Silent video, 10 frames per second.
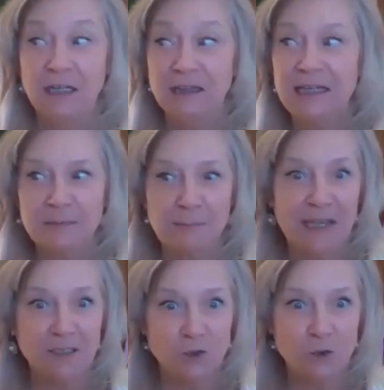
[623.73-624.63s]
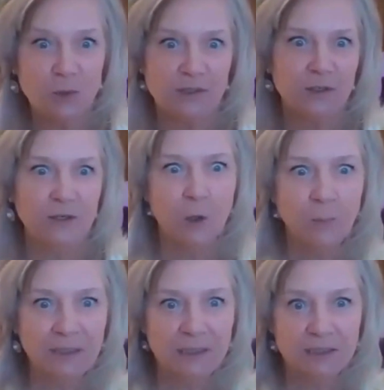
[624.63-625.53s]
let's make sure, and they're
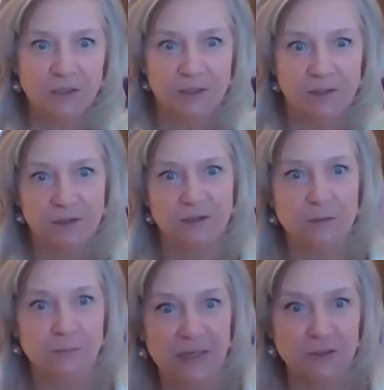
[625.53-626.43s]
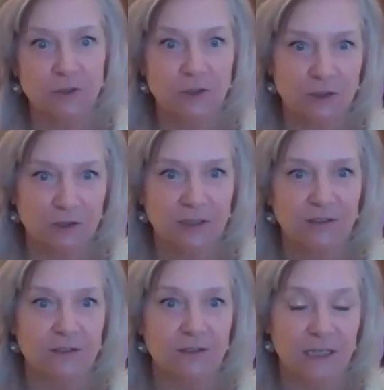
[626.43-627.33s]
helping each other to make sure that
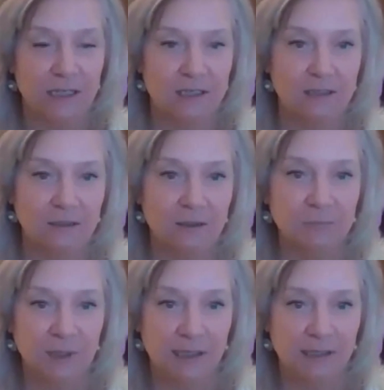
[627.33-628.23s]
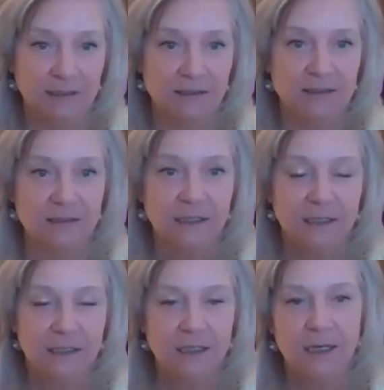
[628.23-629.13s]
they're staying in compliance.
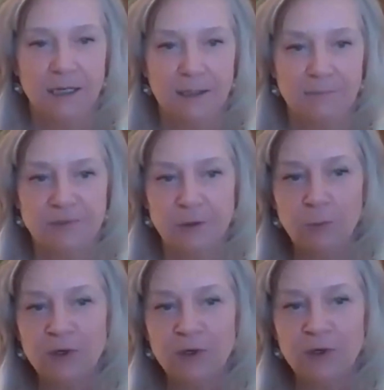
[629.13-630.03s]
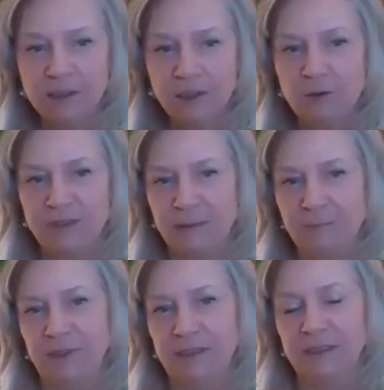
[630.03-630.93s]
So we're going to go
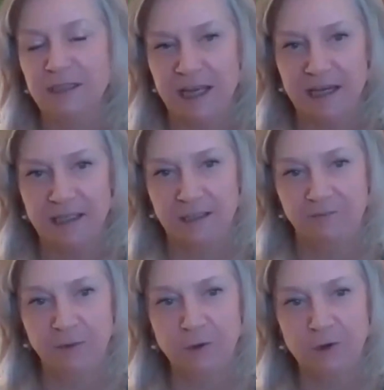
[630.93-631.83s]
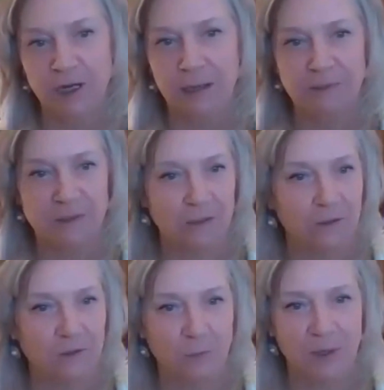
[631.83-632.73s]
deeper into that in future
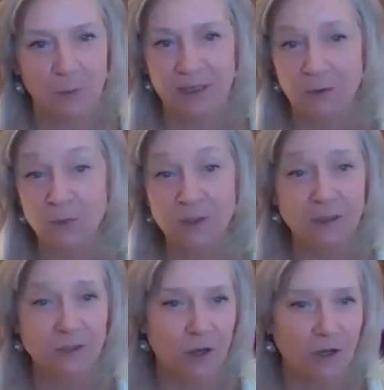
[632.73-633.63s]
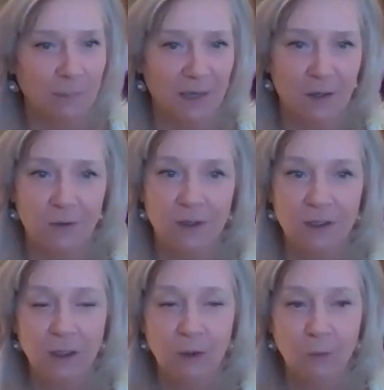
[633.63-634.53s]
episodes where we can really talk about
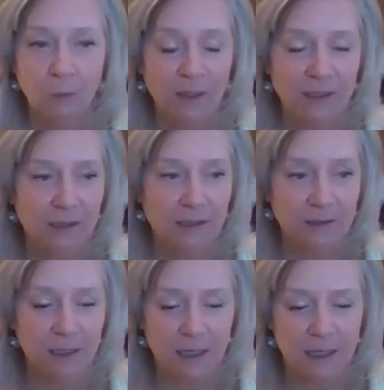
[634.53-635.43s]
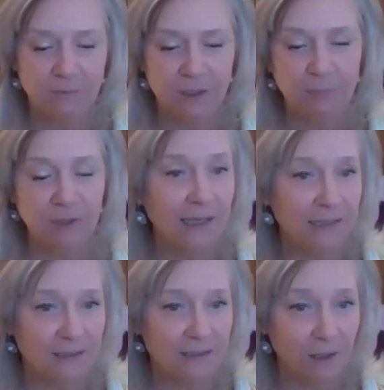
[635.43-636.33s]
what a
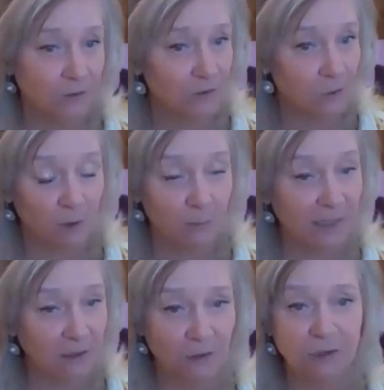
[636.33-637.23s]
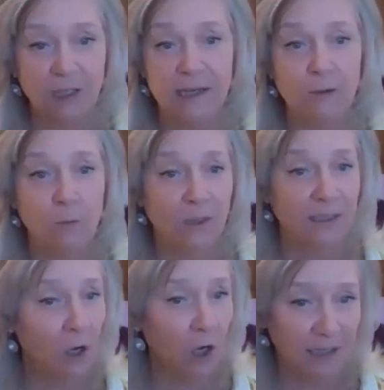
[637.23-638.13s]
compliance health score might look like, what
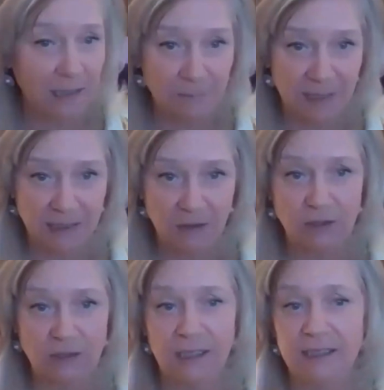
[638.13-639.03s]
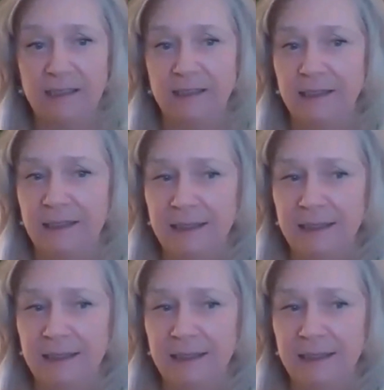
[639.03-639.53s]
an audit might look like.